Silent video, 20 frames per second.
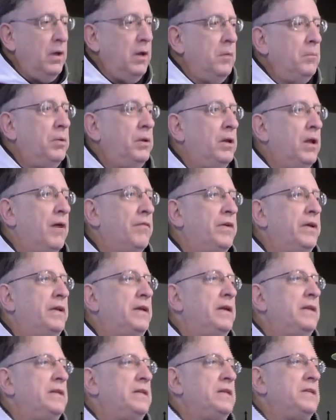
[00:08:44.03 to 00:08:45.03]

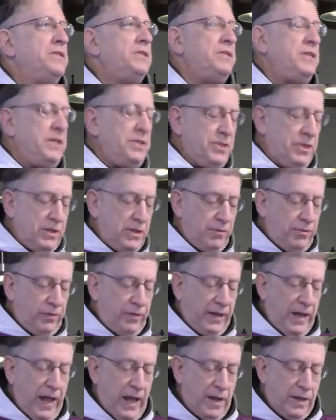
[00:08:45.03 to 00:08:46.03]
Beloved, this season of
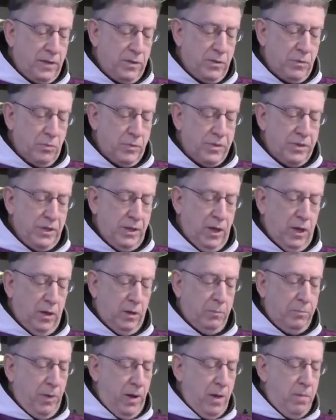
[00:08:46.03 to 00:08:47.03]
Lent was
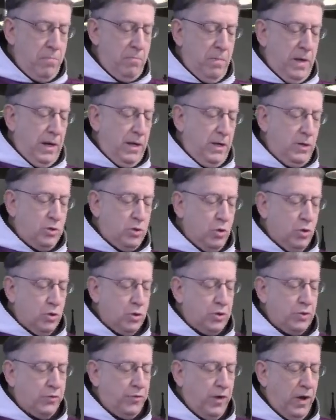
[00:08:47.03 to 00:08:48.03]
held by many
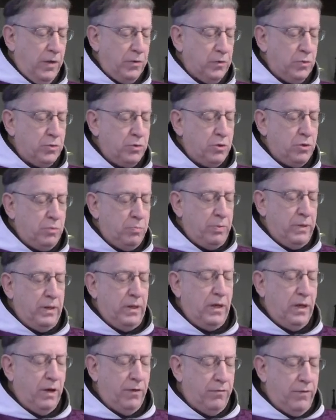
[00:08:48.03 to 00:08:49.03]
church fathers to
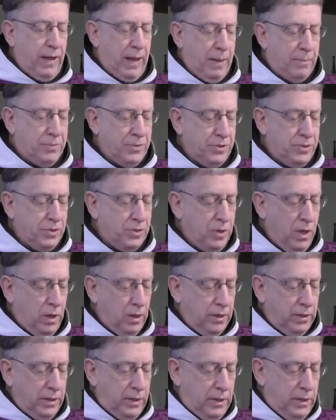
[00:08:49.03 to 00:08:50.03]
be of
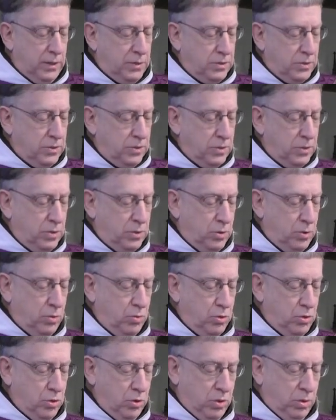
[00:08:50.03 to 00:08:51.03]
apostolic
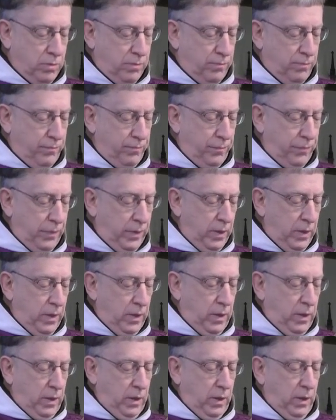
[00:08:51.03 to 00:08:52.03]
institution.
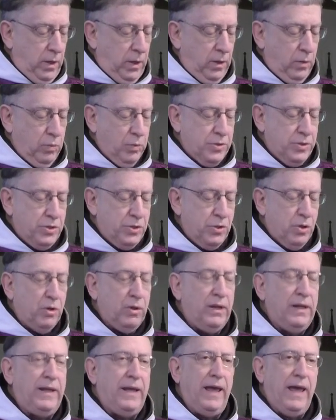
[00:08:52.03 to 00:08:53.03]
It was
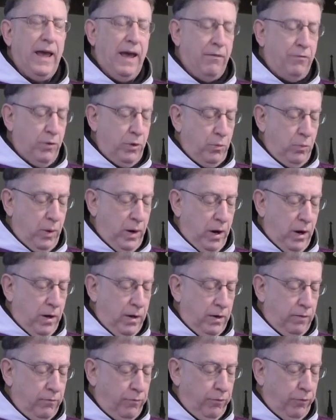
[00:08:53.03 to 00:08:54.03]
certainly everywhere
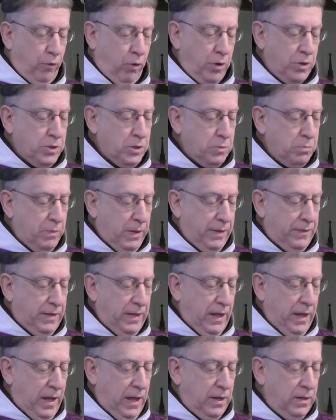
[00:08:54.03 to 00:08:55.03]
enforced by
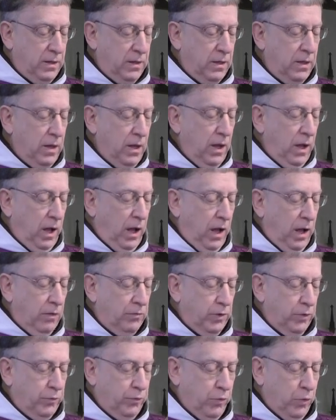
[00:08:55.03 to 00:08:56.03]
the end
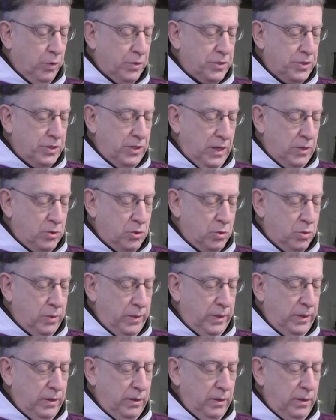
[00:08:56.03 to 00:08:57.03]
of the 4th
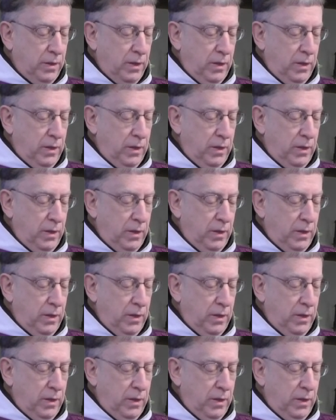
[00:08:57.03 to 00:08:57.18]
century,